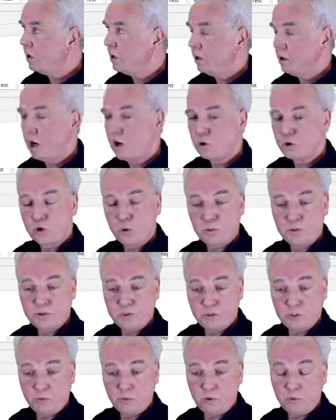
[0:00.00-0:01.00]
outcome is
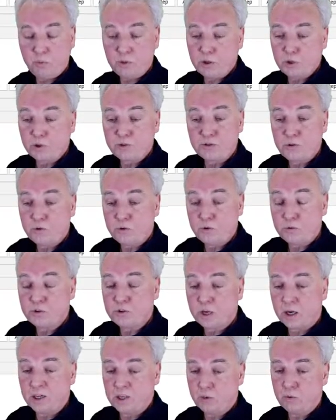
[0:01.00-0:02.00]
zero because the twos
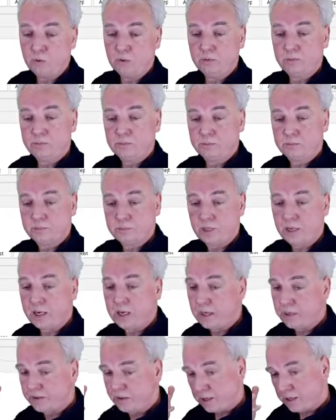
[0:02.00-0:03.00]
are equal,
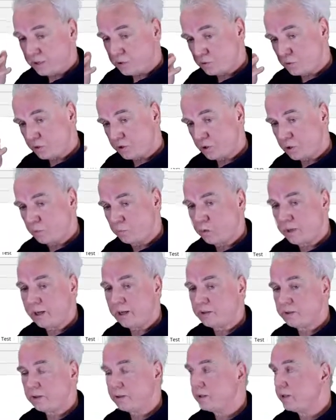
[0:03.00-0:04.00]
and that is what a
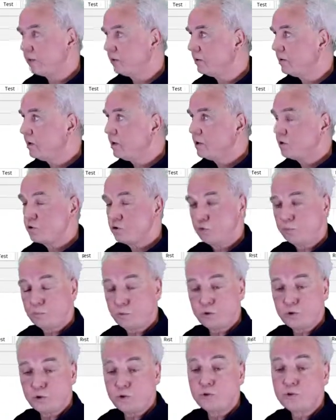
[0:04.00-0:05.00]
comparator then should
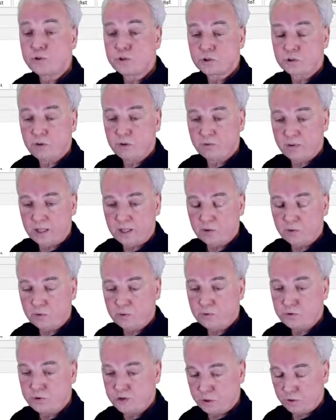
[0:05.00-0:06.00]
produce a value
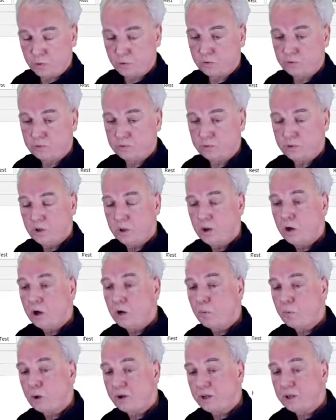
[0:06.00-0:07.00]
zero.
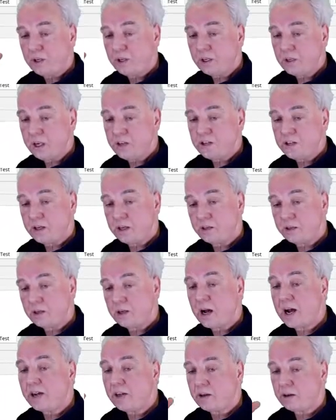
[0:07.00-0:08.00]
But in the case that uh,
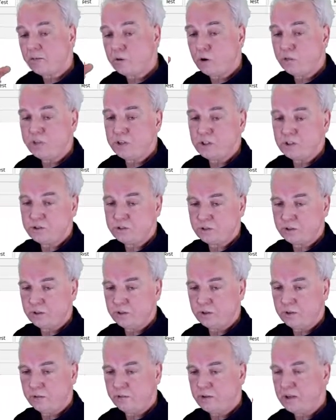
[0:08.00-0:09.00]
either of these
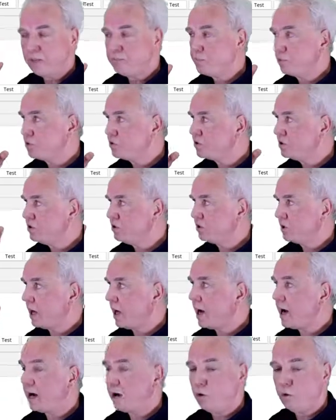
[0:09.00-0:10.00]
uh, inputs, these
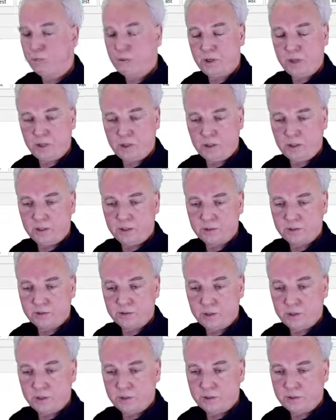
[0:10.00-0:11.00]
A or B,
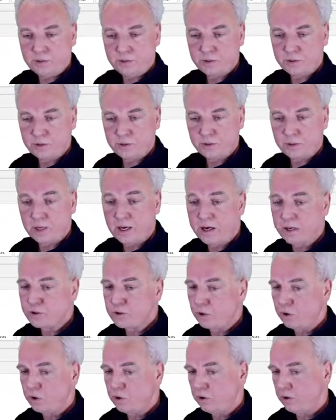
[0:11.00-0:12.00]
is, is uh, larger
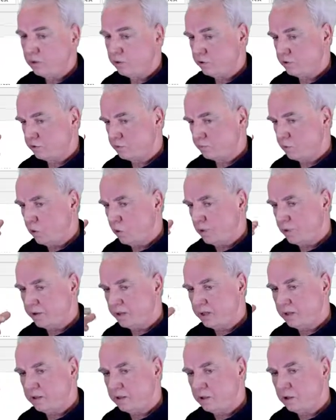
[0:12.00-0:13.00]
or smaller
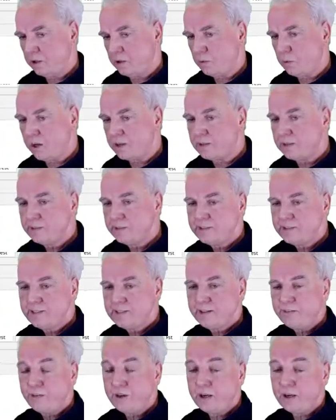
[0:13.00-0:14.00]
than the other one,
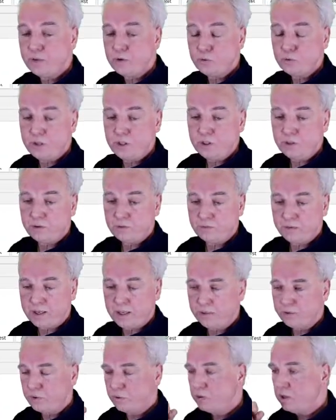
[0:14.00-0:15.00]
then you need a
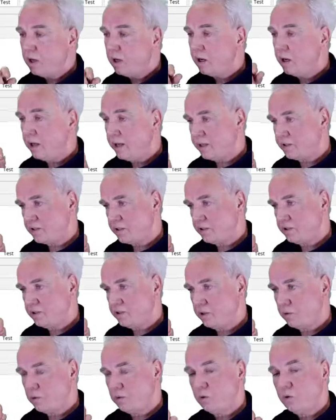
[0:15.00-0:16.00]
value less than
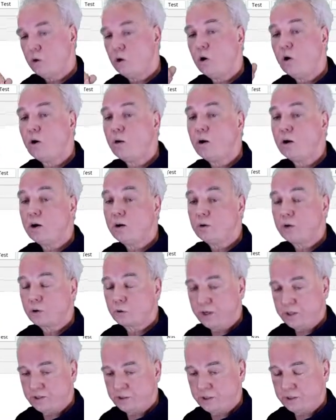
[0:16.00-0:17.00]
zero or
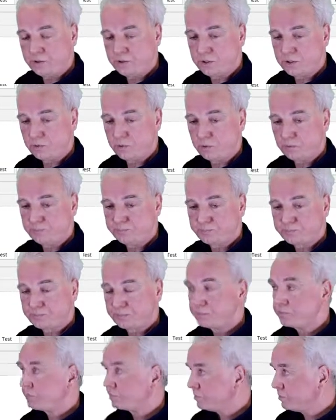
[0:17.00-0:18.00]
greater than zero.
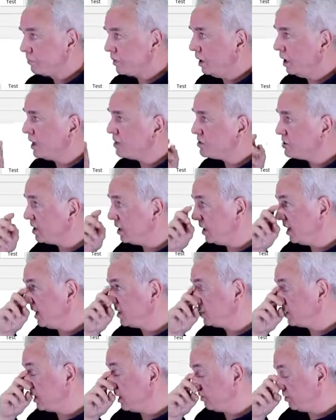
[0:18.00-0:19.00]
Let's, uh,
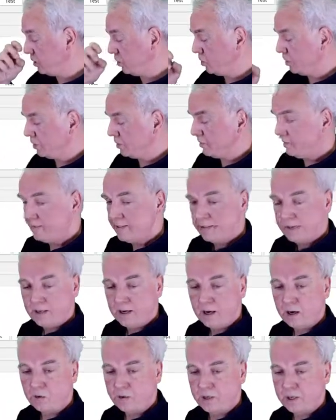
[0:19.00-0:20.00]
let's have a look
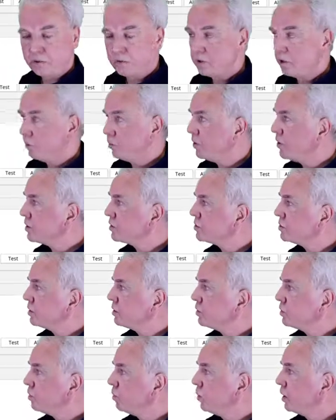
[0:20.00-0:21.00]
how that uh, works.
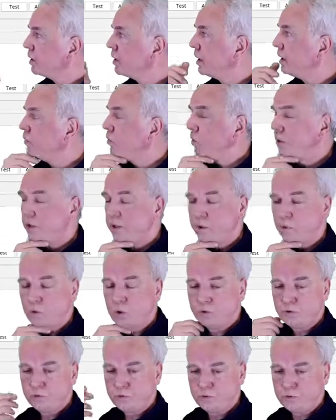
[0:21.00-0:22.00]
So what I uh,
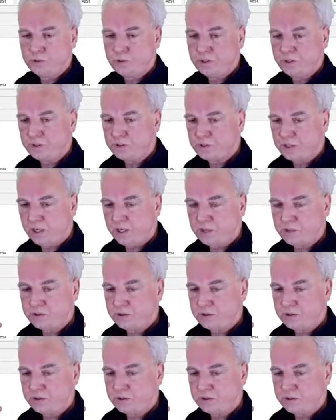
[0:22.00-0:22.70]
want to do in this case,